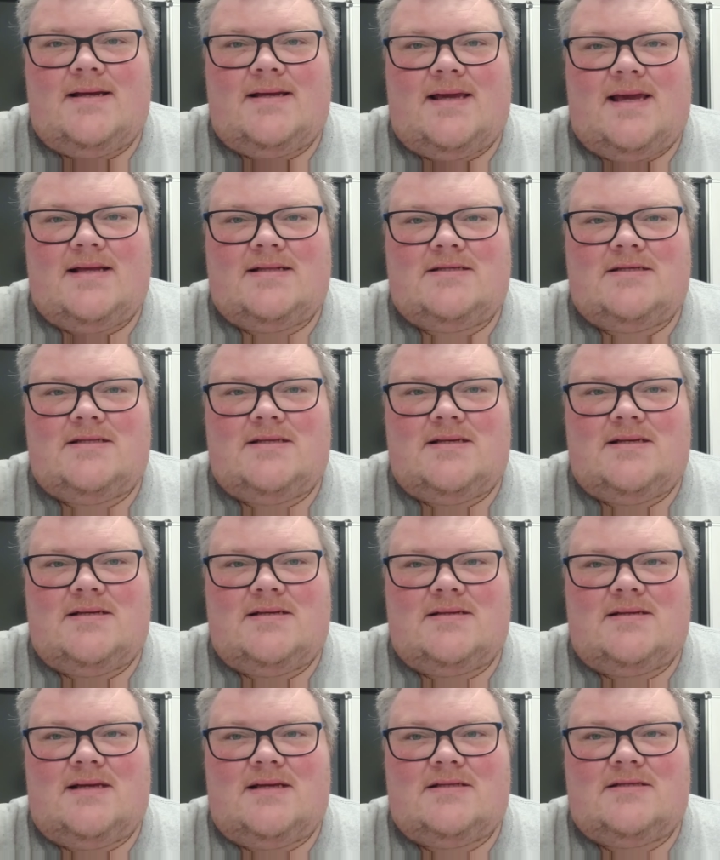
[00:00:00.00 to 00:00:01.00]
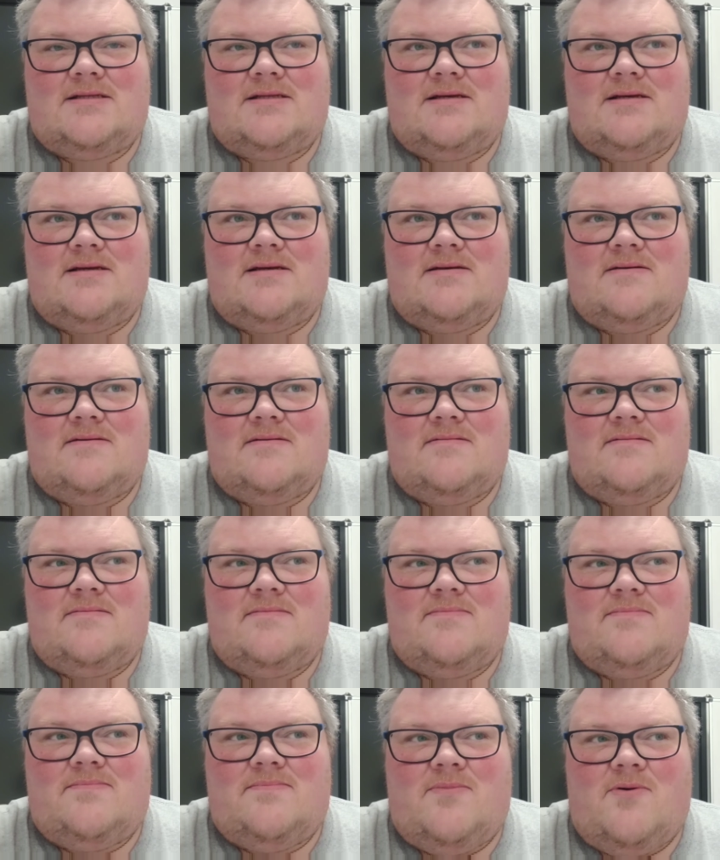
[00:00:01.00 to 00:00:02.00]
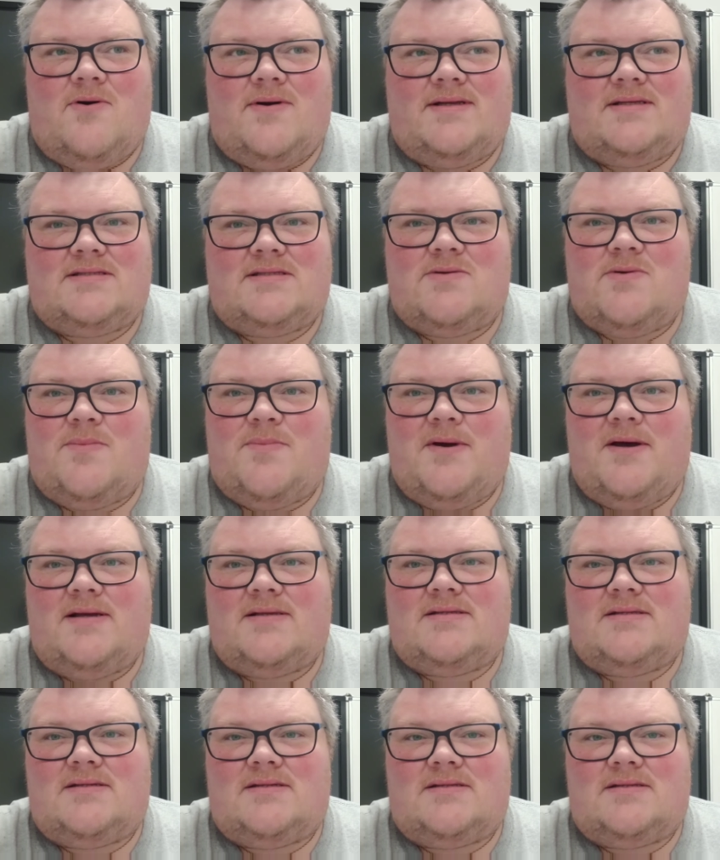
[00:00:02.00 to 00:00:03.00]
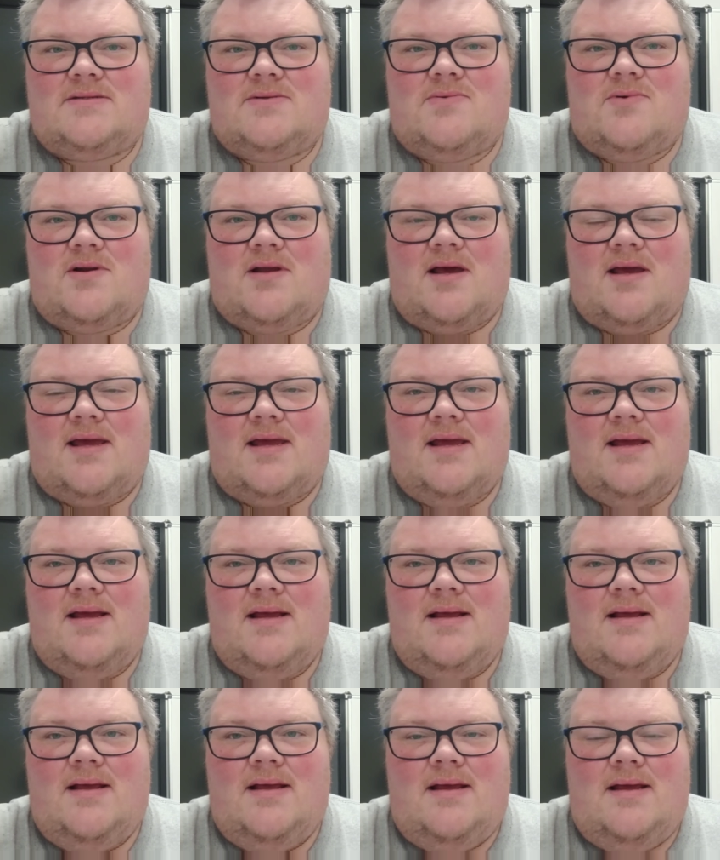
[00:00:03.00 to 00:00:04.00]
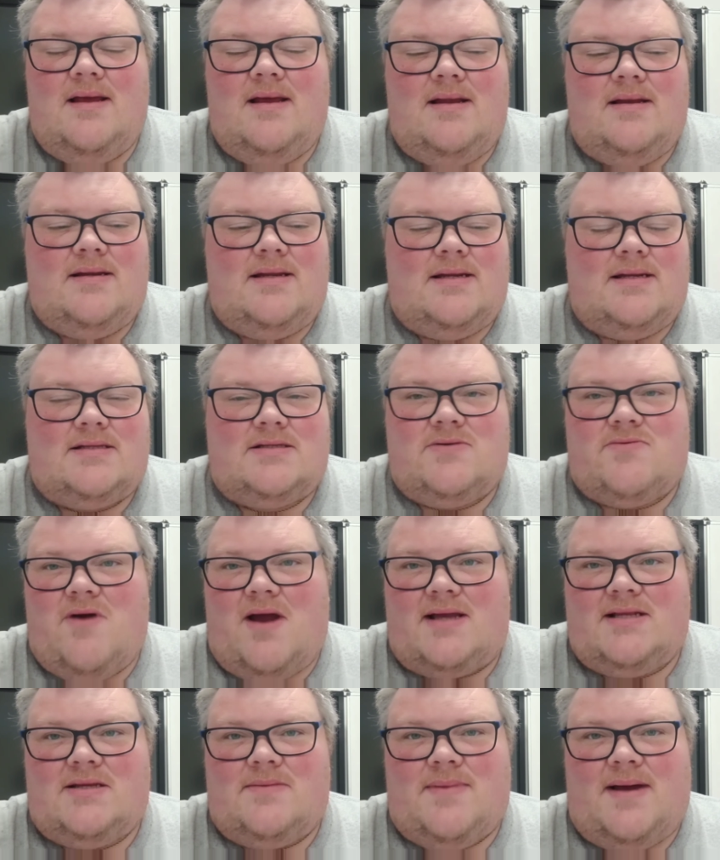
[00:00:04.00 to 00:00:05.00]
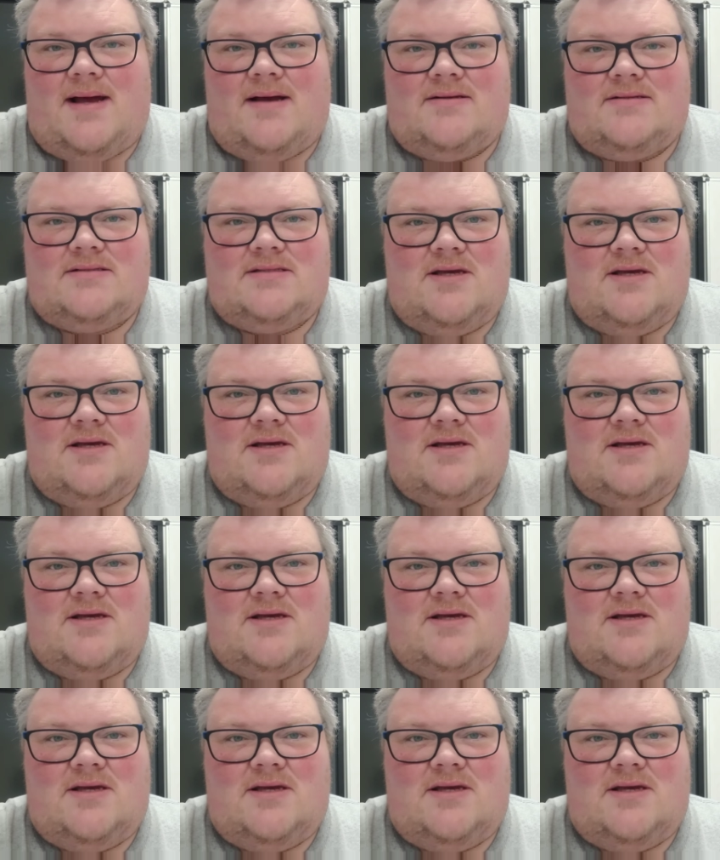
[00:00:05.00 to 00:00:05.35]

and get to the points that were pertinent to what I needed to write about.